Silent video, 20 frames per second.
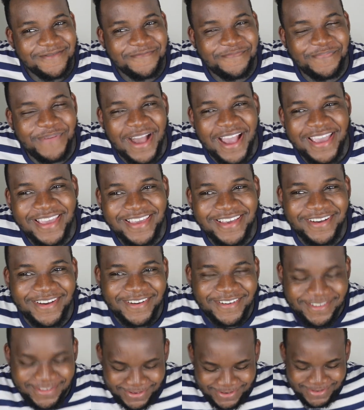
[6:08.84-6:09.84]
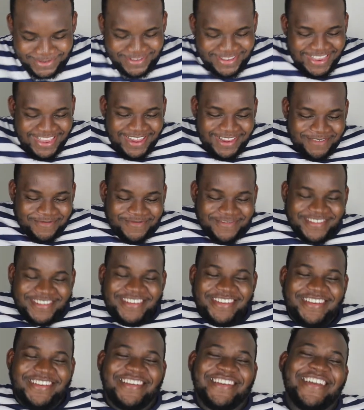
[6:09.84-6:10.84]
Bye, yo. You tell.
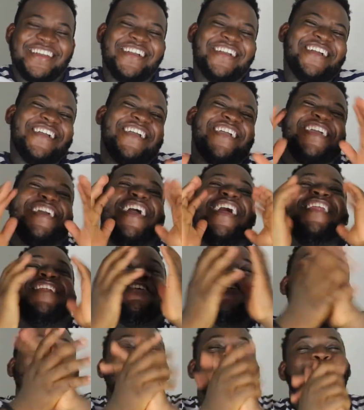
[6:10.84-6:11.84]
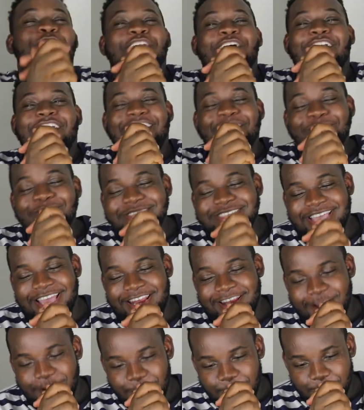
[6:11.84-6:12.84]
Alright, no moment. Alright, let me just get
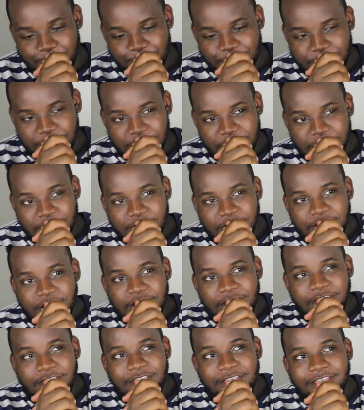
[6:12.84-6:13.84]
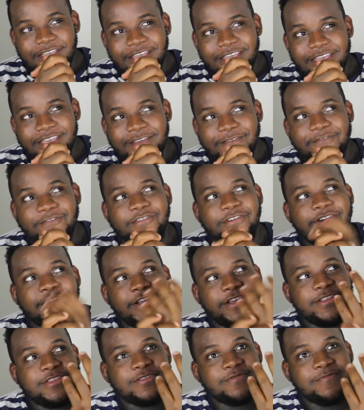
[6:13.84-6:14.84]
it up. If you're
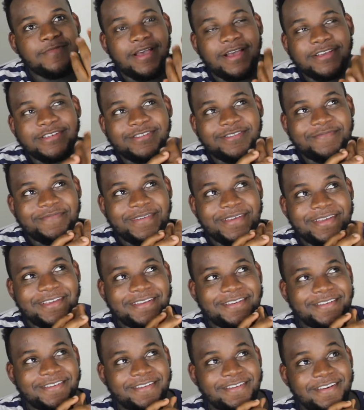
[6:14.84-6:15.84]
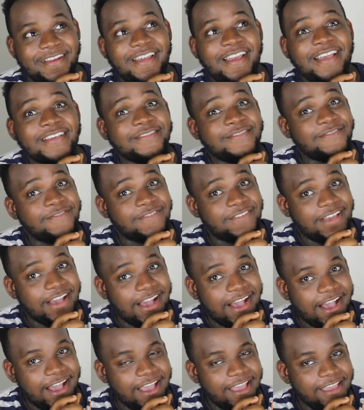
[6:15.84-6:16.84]
going to masturbate as a
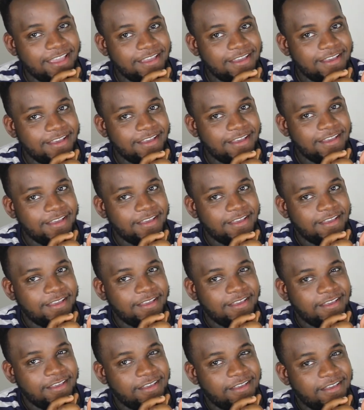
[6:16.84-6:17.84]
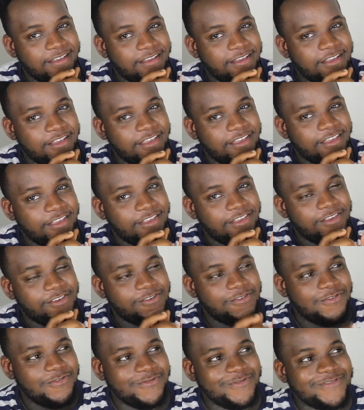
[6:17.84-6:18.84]
guy,
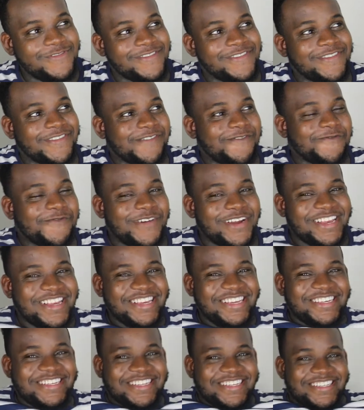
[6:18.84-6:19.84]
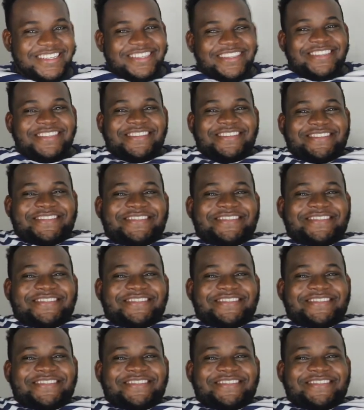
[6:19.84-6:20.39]
you wouldn't just.